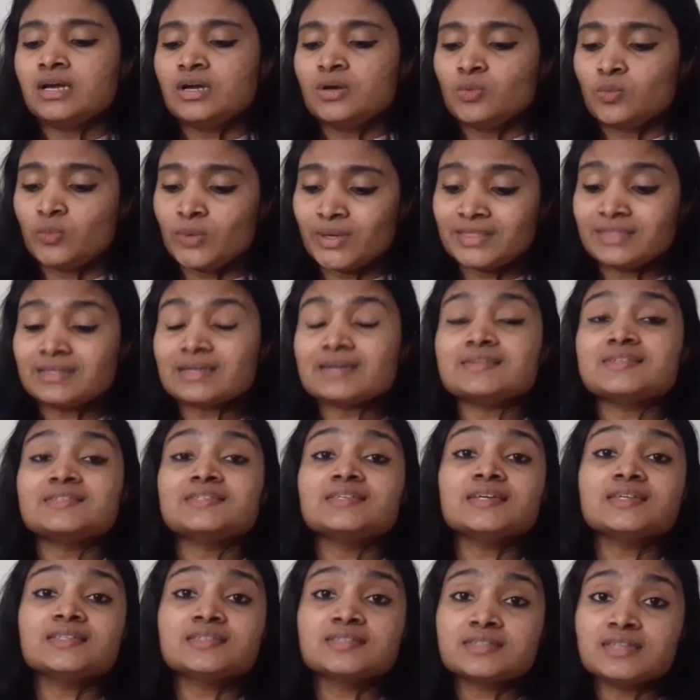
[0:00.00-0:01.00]
with
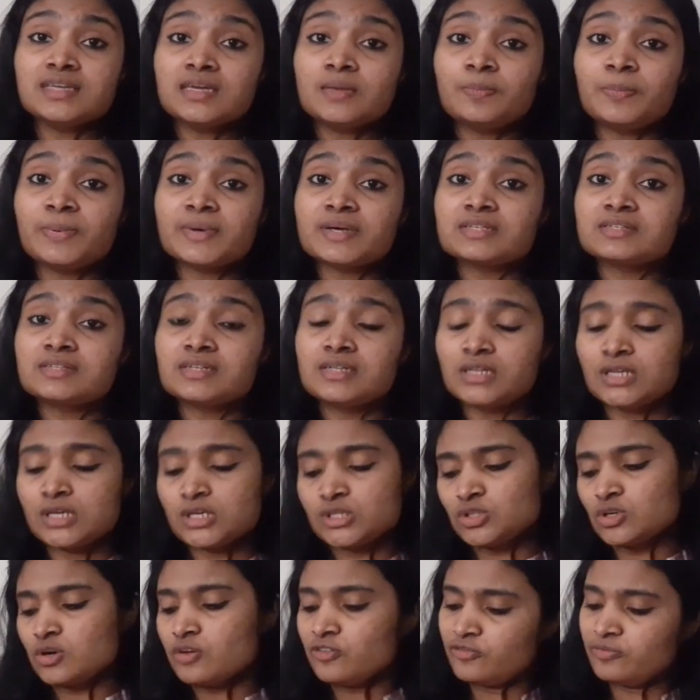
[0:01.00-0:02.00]
60
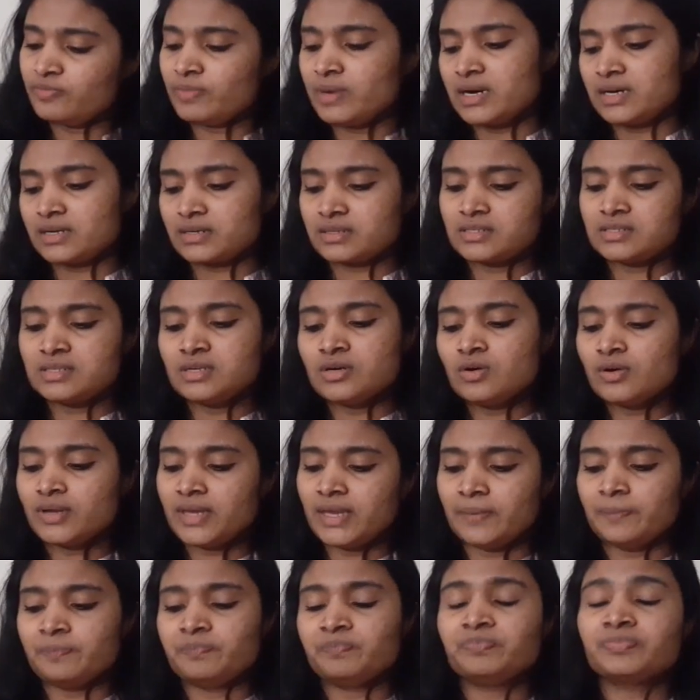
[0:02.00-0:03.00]
percentage of marks,
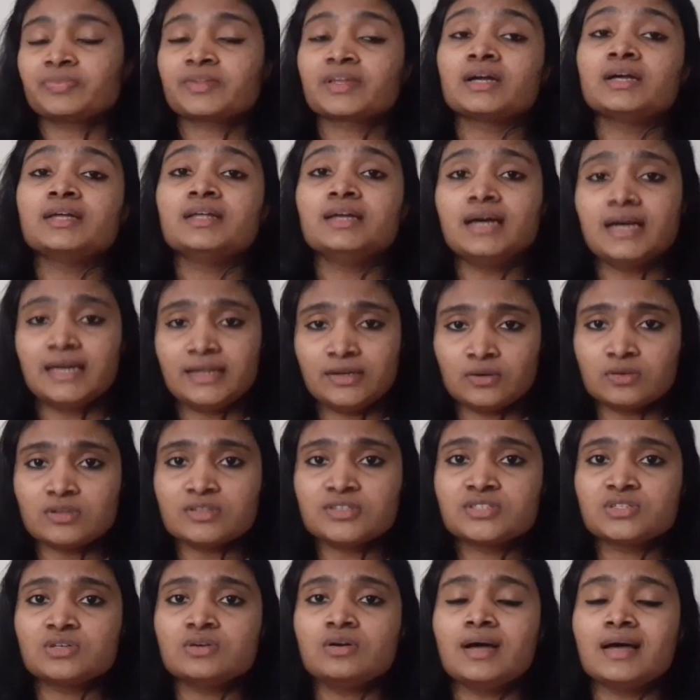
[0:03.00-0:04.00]
okay? And
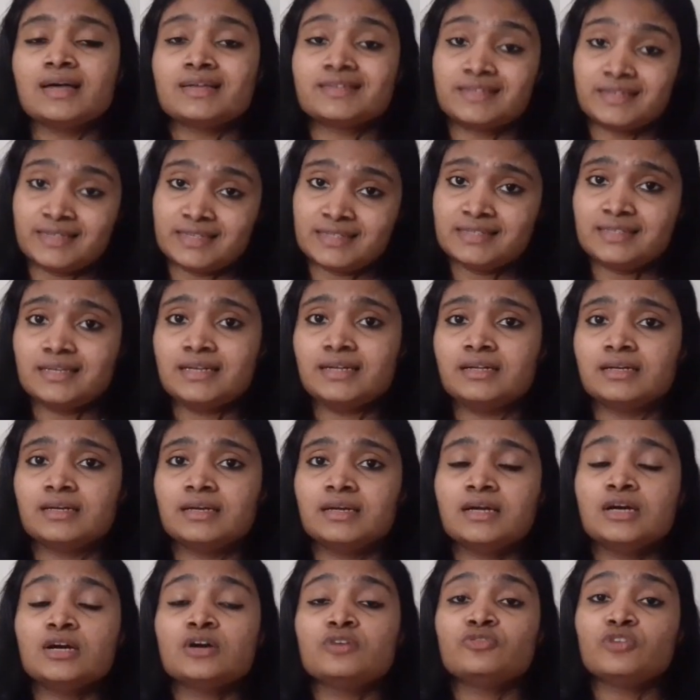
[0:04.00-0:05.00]
also, as I said,
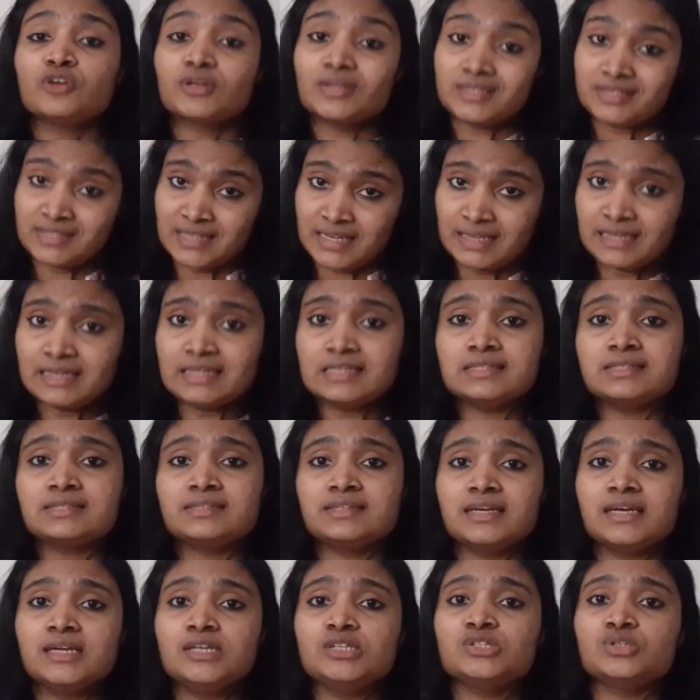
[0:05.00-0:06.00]
for the second
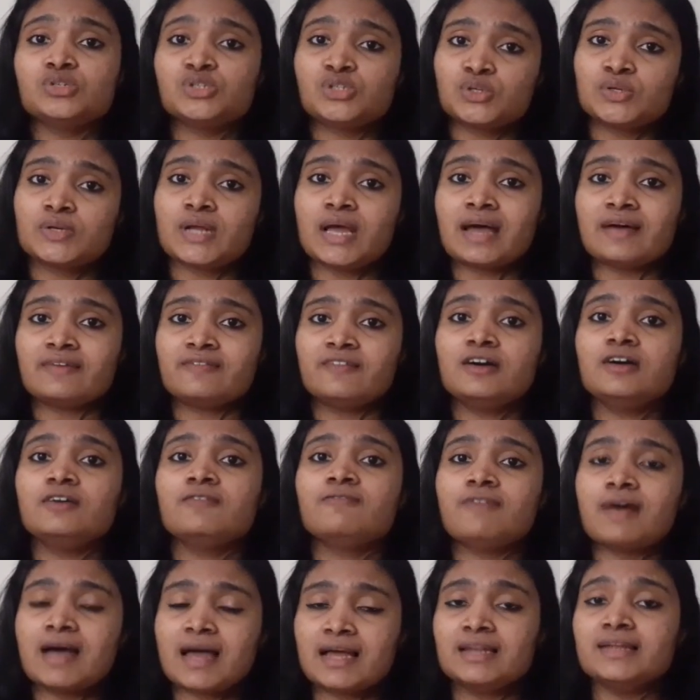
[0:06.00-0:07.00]
stage, you should have
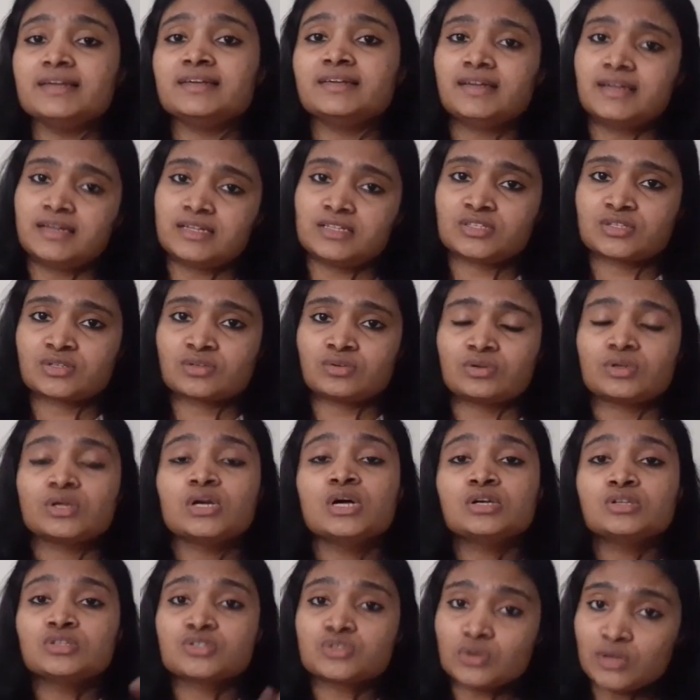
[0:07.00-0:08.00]
a valid GATE score.
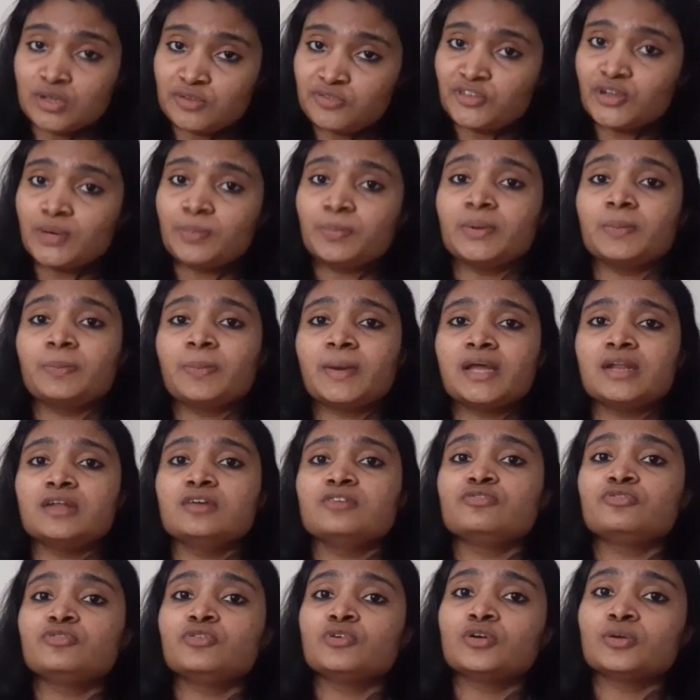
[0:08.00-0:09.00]
So if you're
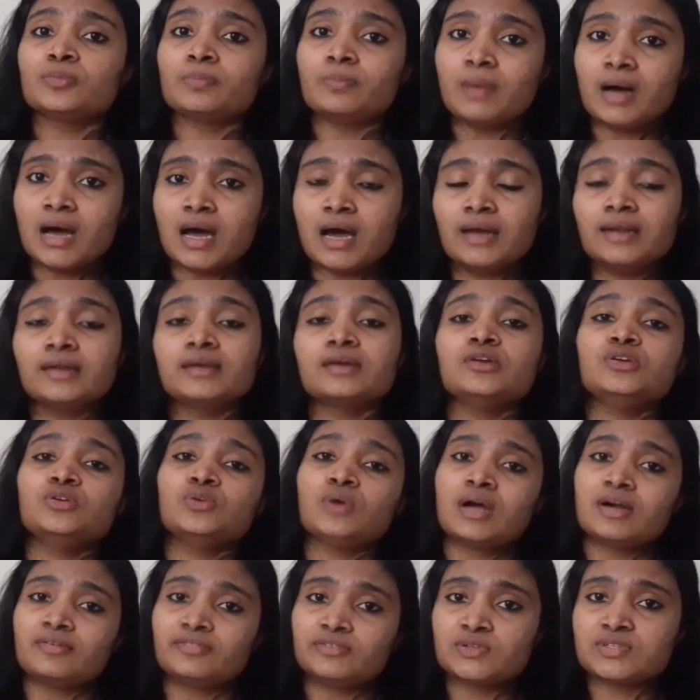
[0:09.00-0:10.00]
preparing for BAR,
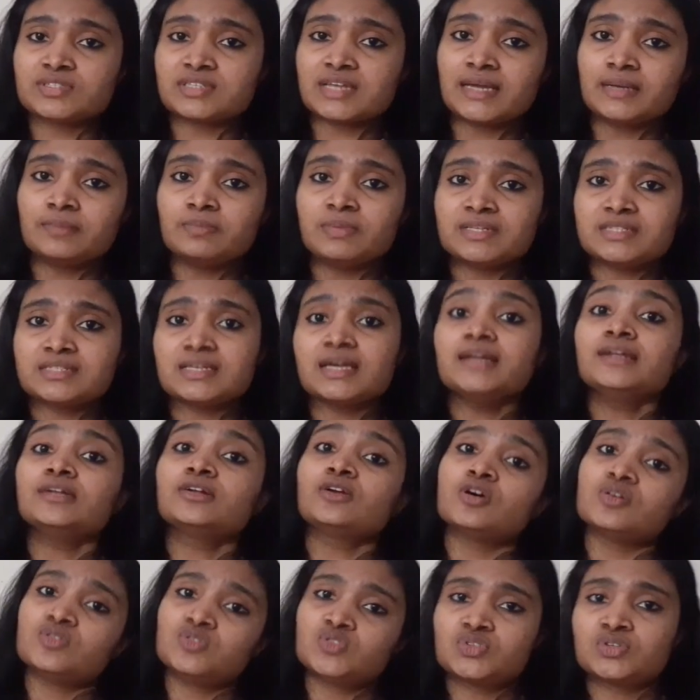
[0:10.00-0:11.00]
you have to side by side
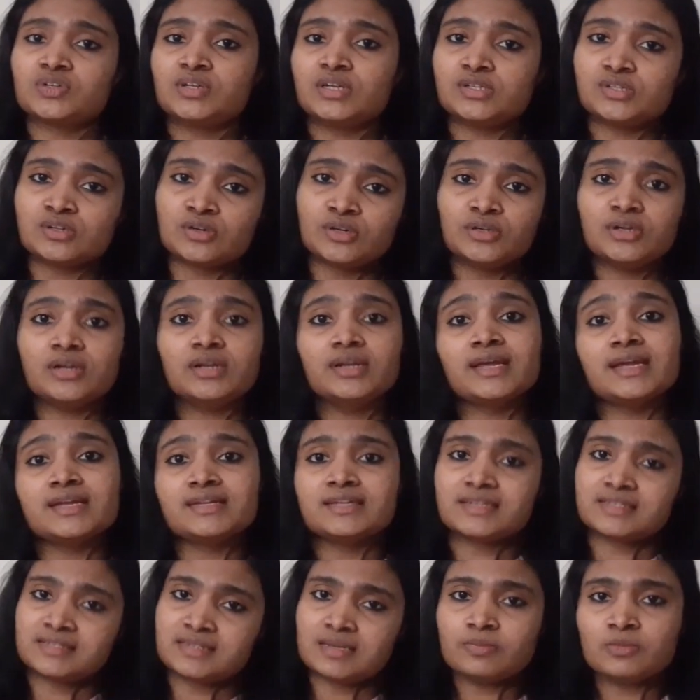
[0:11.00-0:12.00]
concentrate on your
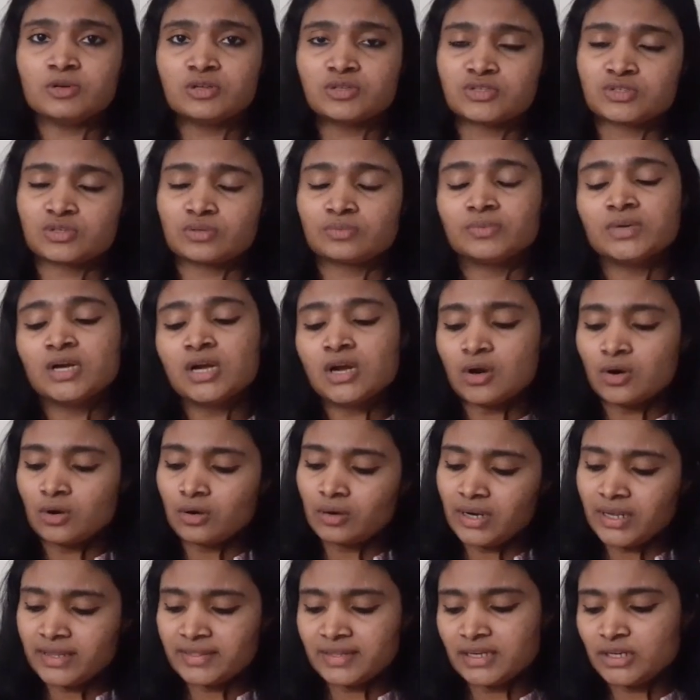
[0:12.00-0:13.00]
GATE exam also.
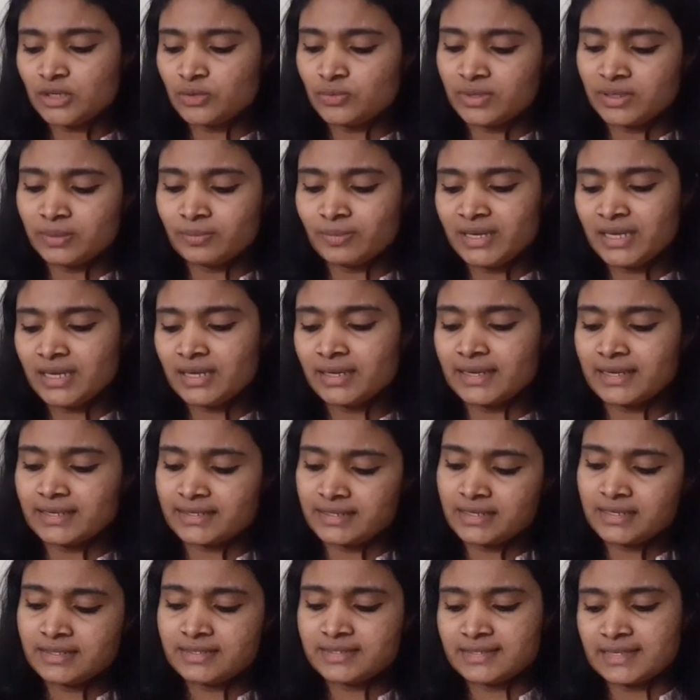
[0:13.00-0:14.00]
Only then you will be
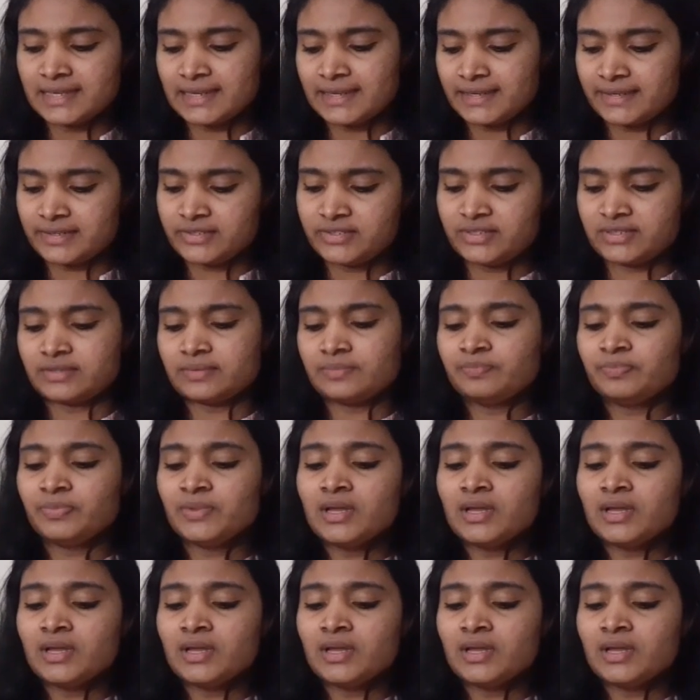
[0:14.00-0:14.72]
getting selected.